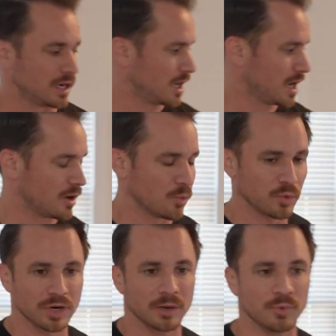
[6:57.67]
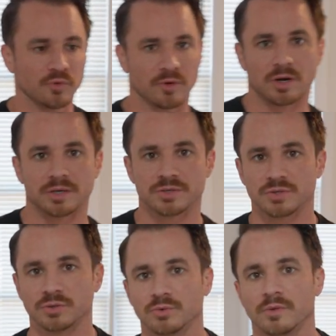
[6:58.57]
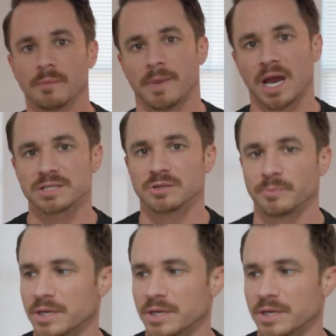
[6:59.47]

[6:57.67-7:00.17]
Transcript: And now we're gonna move on to the master